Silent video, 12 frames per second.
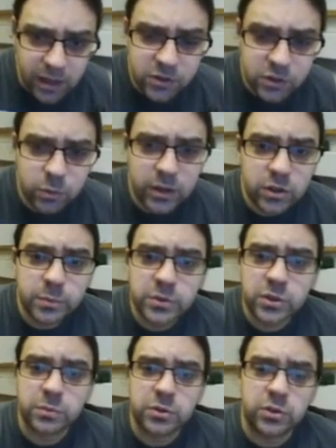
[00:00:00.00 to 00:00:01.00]
so we end up
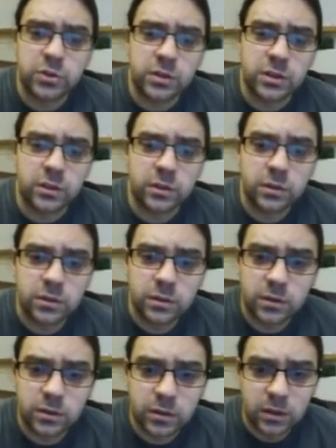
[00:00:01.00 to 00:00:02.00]
substituting
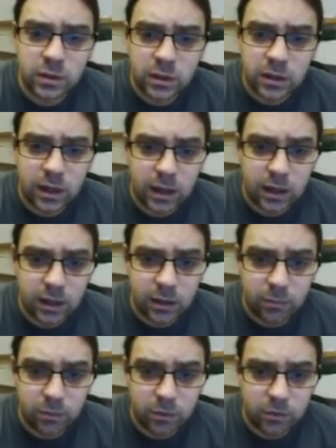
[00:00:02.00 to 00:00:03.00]

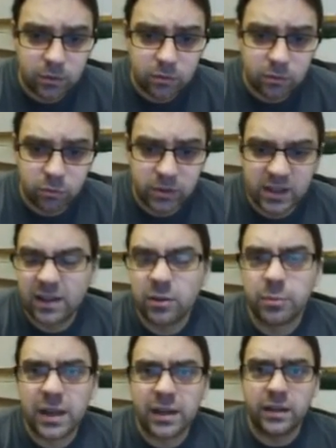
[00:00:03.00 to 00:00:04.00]
um, we end
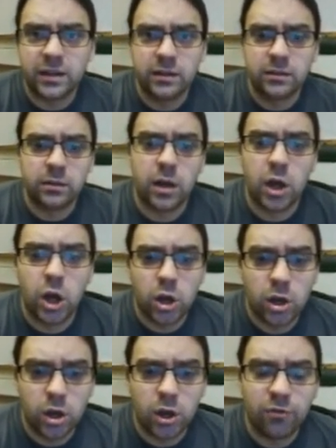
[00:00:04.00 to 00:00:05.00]
up getting
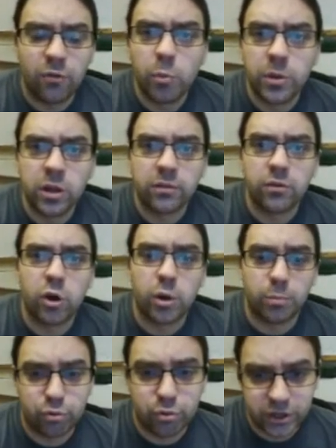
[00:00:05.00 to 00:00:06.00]
a formula for our
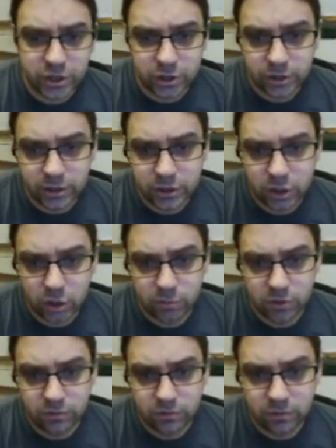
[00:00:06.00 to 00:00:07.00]
pressure in
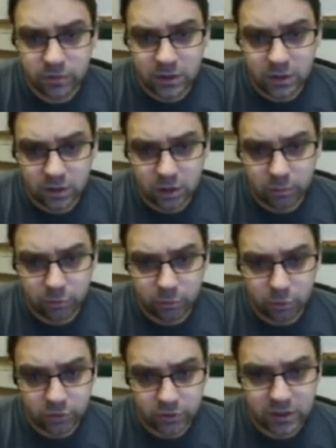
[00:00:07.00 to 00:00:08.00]
terms of number of
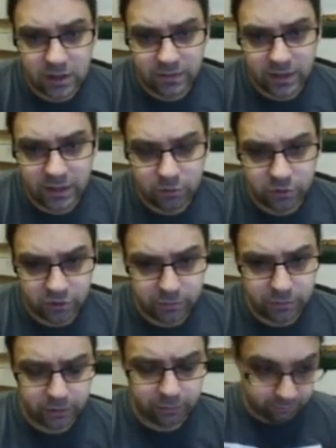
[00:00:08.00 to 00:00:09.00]
moles, Avogadro's
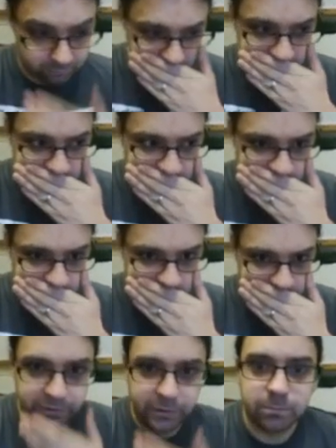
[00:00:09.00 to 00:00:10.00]
number,
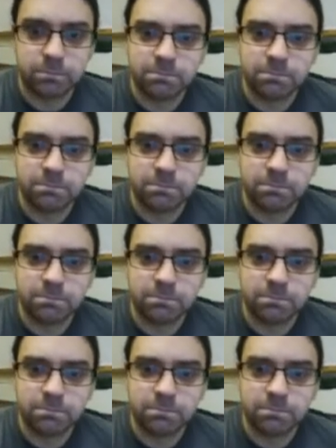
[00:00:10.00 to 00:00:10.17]
sorry,